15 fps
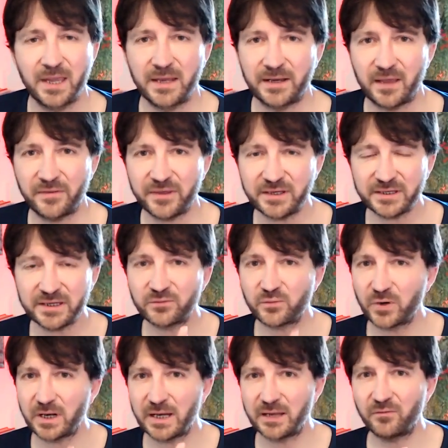Now, this is
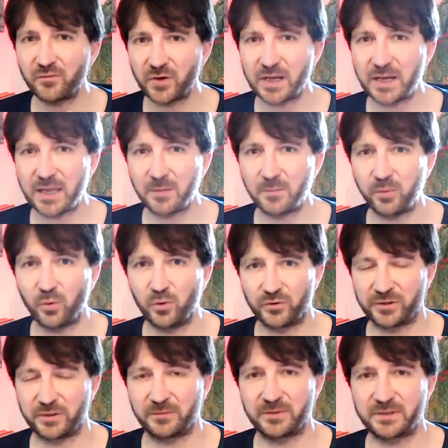really, really
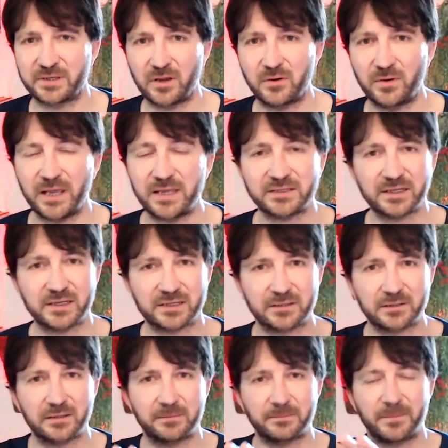important. So let's
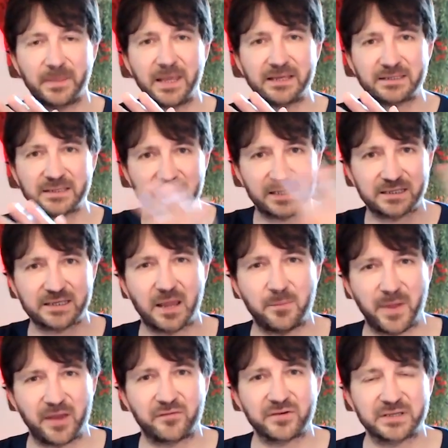take a step
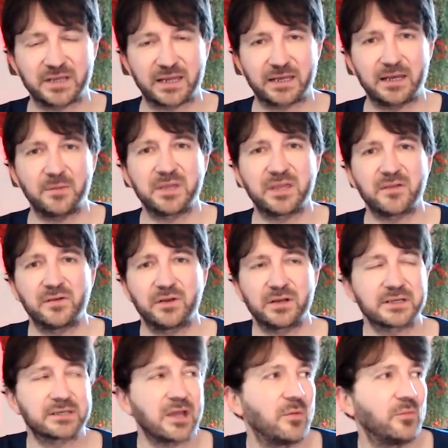back for a second. Let me give you an
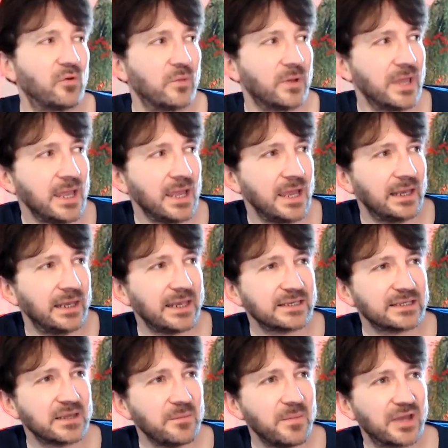example.
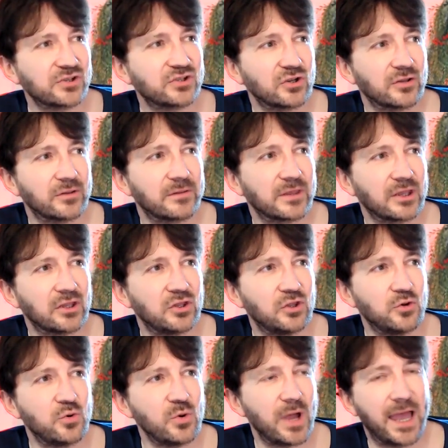Let's imagine that
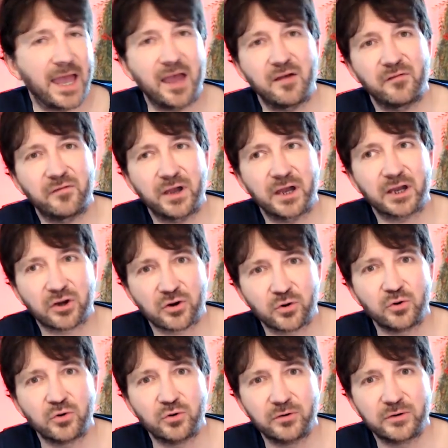you have
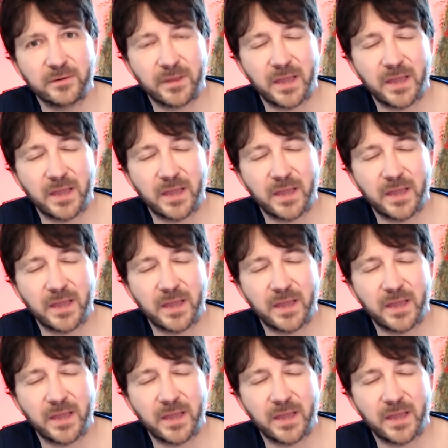accrued